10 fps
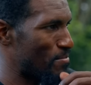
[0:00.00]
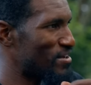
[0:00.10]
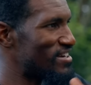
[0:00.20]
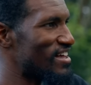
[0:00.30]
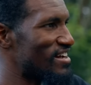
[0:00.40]

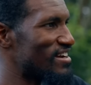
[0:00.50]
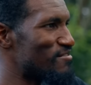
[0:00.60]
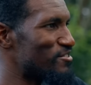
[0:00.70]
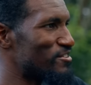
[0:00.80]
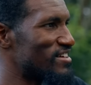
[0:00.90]
but he like
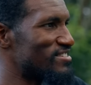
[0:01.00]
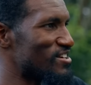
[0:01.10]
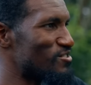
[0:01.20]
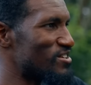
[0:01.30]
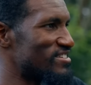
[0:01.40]
never lets it
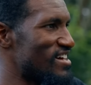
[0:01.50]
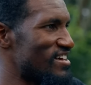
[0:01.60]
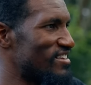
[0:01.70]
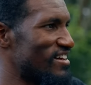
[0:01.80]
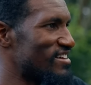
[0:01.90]
go to his
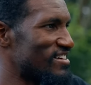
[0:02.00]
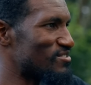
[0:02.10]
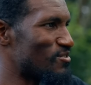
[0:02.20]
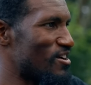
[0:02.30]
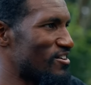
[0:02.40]
head. Like he
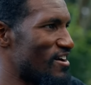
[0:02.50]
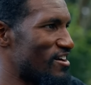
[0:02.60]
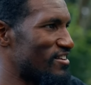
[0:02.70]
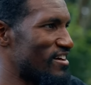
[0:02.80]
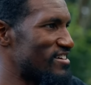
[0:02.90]
doesn't walk
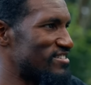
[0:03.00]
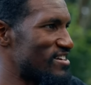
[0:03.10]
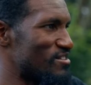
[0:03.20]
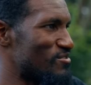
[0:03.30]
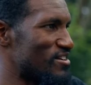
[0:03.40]
around like he's
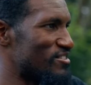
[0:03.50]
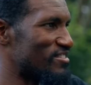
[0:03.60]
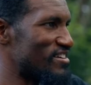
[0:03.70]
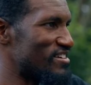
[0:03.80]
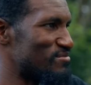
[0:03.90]
anyone or
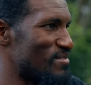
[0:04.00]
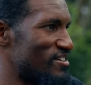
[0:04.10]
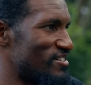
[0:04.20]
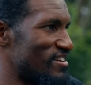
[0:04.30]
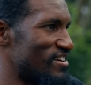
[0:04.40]
think he's
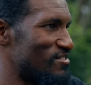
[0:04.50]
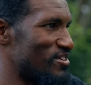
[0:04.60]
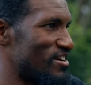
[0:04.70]
better than anyone